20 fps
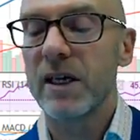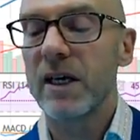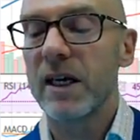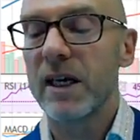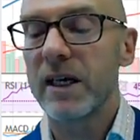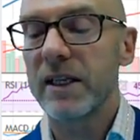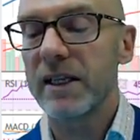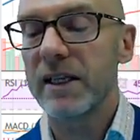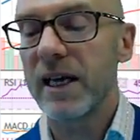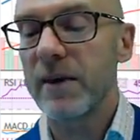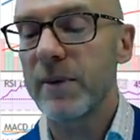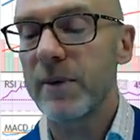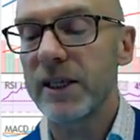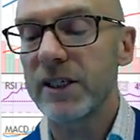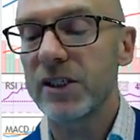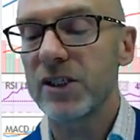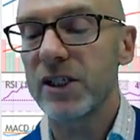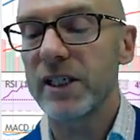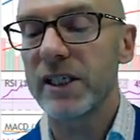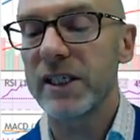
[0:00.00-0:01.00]
and the
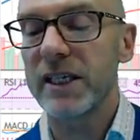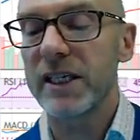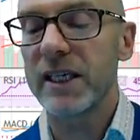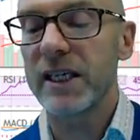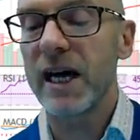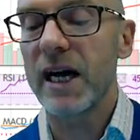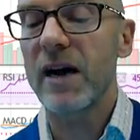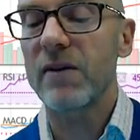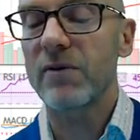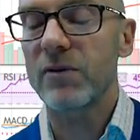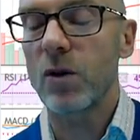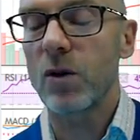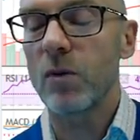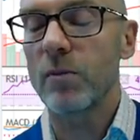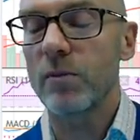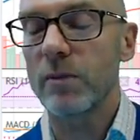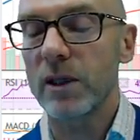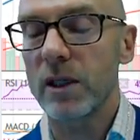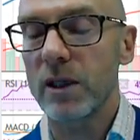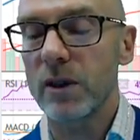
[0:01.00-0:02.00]
MACD have gone
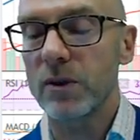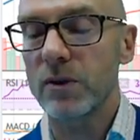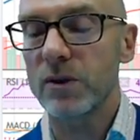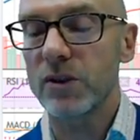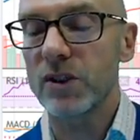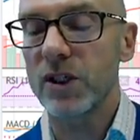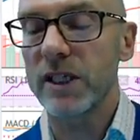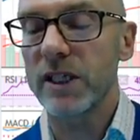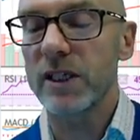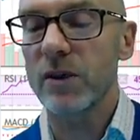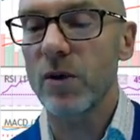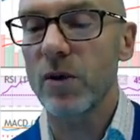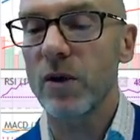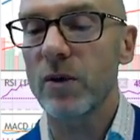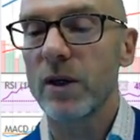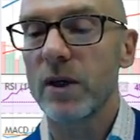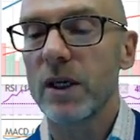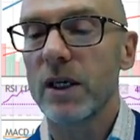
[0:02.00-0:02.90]
below zero,